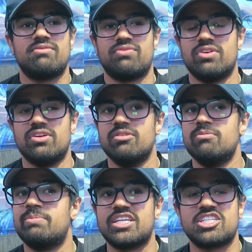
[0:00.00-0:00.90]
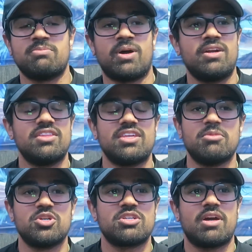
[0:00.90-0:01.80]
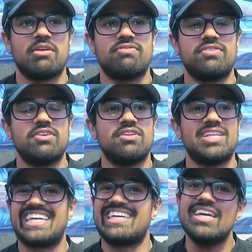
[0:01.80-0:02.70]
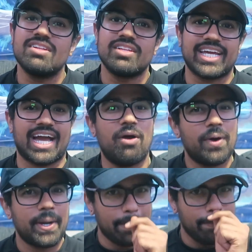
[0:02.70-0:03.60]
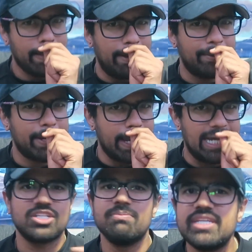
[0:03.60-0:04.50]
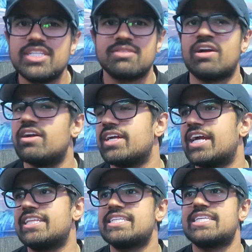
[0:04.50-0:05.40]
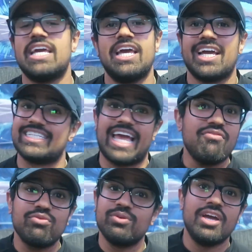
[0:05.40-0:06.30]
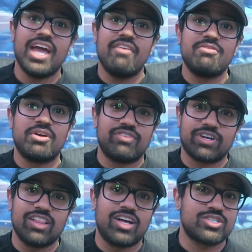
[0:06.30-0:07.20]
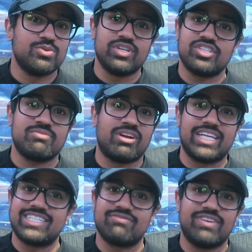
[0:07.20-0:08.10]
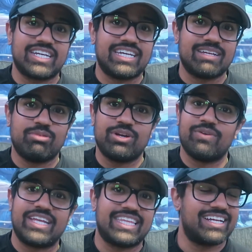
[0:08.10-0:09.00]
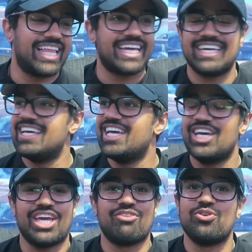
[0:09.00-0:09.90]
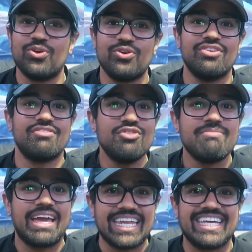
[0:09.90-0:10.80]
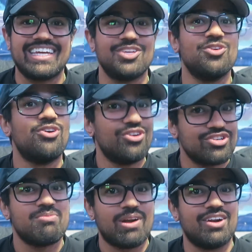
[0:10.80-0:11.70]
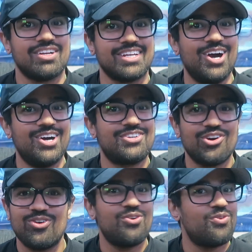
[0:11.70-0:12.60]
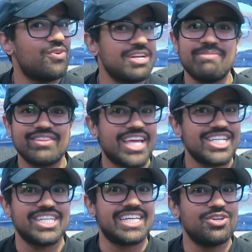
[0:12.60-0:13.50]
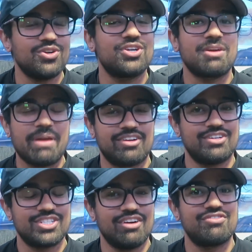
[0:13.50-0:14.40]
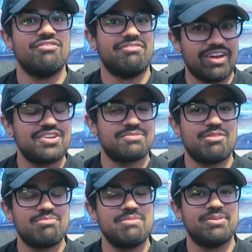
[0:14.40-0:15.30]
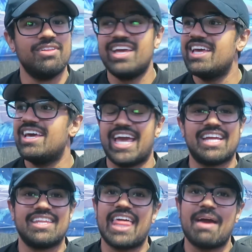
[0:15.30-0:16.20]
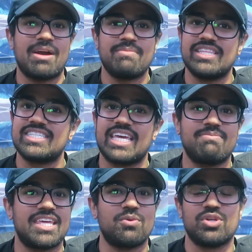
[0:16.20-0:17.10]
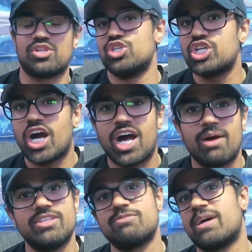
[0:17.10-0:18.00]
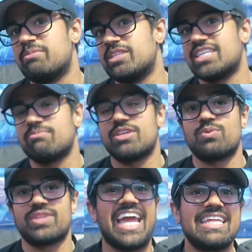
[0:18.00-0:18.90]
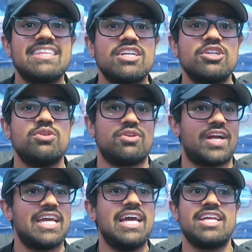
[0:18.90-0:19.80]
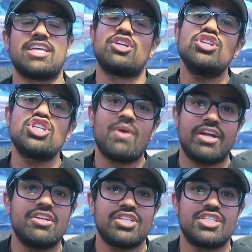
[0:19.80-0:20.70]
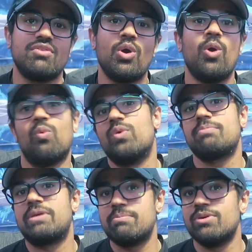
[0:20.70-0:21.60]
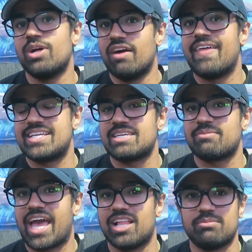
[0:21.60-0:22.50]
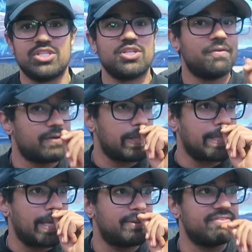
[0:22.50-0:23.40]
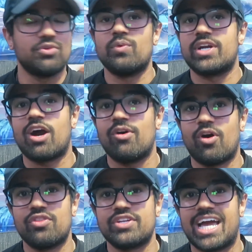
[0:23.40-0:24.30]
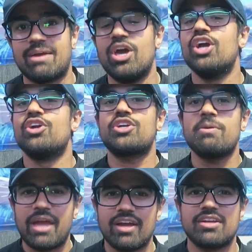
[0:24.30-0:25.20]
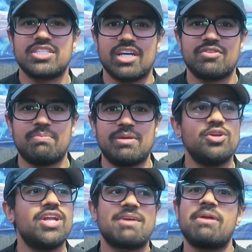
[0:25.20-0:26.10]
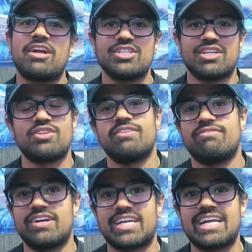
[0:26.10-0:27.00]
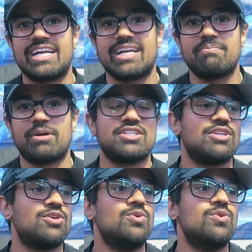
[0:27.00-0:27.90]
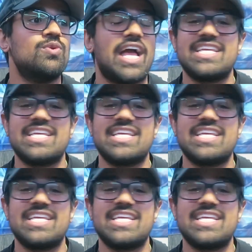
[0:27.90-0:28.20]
for being smart, the emotion might feel like guilt. Like I should be smart, right? This, because every motherfucker at law school is smart. Let's just fucking put it right there. Like, if you made it, you're smart. You know, don't worry about that shit. You're comparing yourself to very smart people, and that might be the same thing with your job. This might be the same thing with anything you're doing, right? Like, you're surrounding yourself with people of that same caliber. So if, for example, if you work out all the time, you're comparing yourself to people. You're not comparing yourself to the fucking person who